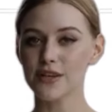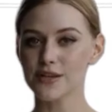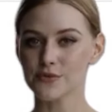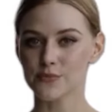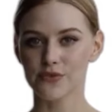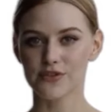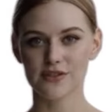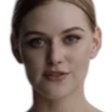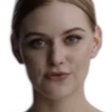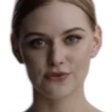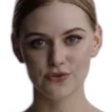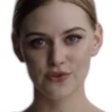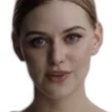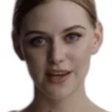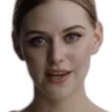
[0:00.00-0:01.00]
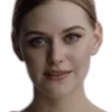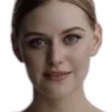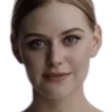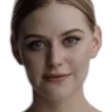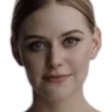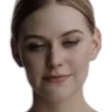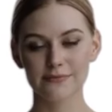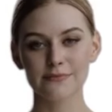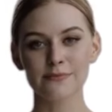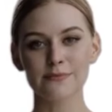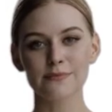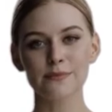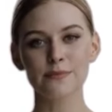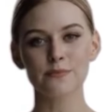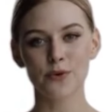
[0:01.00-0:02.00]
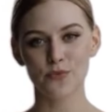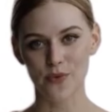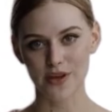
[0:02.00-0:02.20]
that aims to fit into the increasingly crowded